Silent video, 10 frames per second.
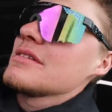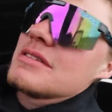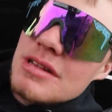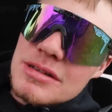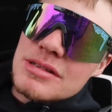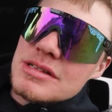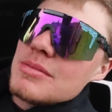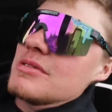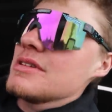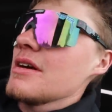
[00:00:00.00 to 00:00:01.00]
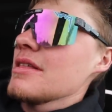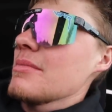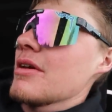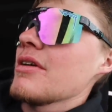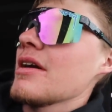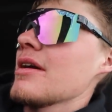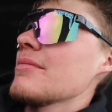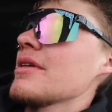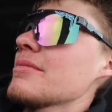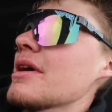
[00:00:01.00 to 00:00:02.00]
this is also the cemetery that my great
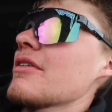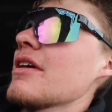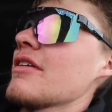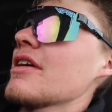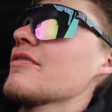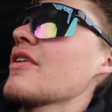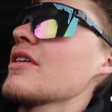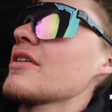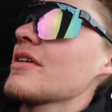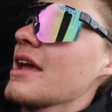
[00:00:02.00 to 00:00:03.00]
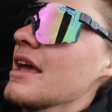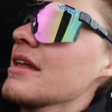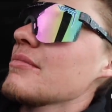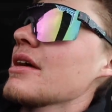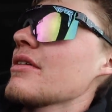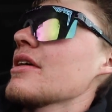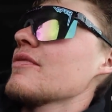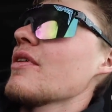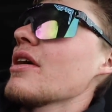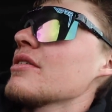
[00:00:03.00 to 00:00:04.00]
grandmother, my great grandfather, and my
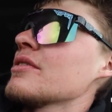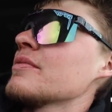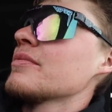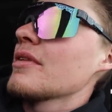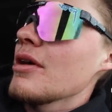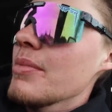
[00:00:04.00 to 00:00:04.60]
grandfather are